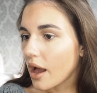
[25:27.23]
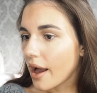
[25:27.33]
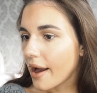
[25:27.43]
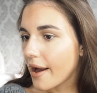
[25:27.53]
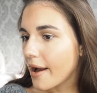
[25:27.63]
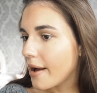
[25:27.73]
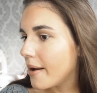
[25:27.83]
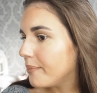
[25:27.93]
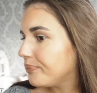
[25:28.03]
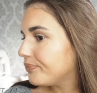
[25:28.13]

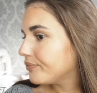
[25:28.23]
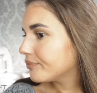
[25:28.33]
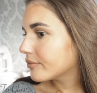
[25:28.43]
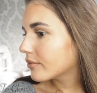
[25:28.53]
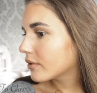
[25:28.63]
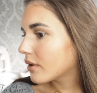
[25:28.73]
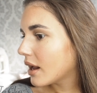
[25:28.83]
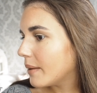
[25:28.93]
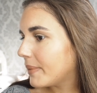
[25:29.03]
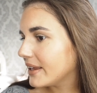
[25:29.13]

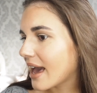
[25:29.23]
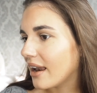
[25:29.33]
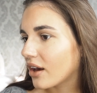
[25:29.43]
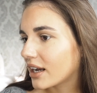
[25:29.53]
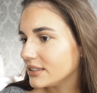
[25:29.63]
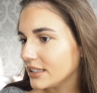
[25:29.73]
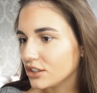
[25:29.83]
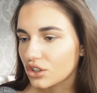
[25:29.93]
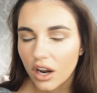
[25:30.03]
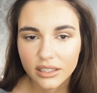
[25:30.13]
But yeah, like I said,
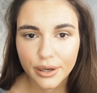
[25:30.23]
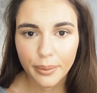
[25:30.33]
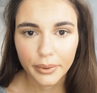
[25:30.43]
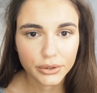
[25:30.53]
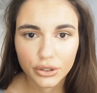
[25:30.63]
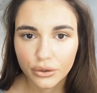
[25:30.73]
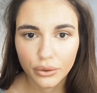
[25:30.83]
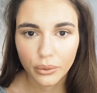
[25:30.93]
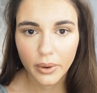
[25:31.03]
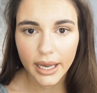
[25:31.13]
the Charlotte Tilbury ones you
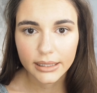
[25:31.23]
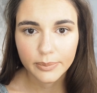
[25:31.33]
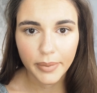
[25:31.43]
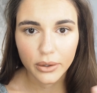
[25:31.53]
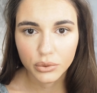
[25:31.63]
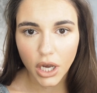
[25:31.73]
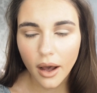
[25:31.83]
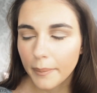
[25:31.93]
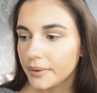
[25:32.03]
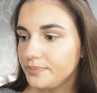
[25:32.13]
can always build
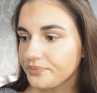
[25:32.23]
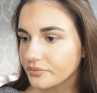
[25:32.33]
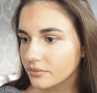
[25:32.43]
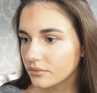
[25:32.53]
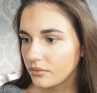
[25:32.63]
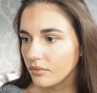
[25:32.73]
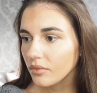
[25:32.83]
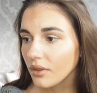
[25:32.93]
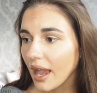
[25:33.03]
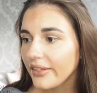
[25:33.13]
up.
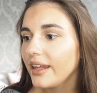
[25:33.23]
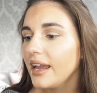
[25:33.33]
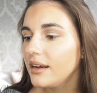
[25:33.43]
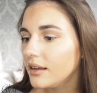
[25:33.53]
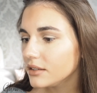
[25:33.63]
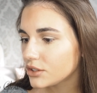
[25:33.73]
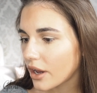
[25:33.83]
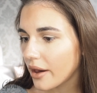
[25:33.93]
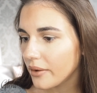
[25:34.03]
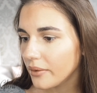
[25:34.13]
And then,
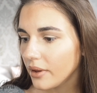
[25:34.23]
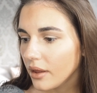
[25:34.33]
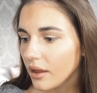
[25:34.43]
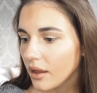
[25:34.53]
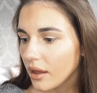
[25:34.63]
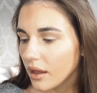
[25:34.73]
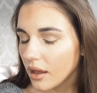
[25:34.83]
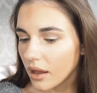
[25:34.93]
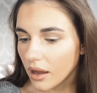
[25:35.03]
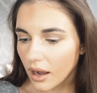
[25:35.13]
so
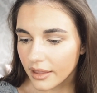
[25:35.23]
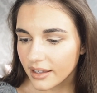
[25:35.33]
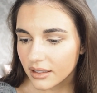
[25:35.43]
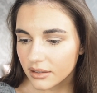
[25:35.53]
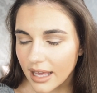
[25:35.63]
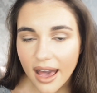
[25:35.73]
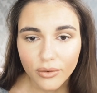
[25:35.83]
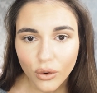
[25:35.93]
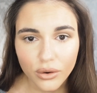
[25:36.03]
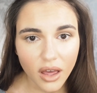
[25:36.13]
I think, yeah,
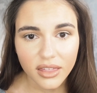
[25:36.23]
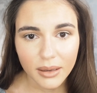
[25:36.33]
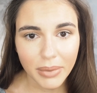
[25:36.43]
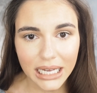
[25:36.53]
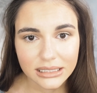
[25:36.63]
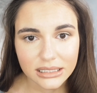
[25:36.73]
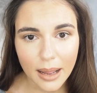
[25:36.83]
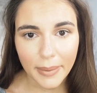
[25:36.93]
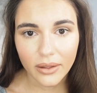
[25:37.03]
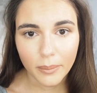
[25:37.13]
I've got nothing bad to
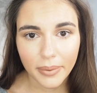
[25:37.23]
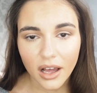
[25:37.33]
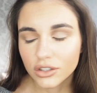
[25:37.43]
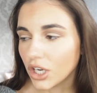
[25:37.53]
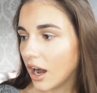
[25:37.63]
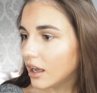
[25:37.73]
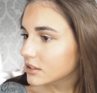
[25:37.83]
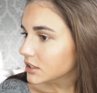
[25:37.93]
say about the blusher.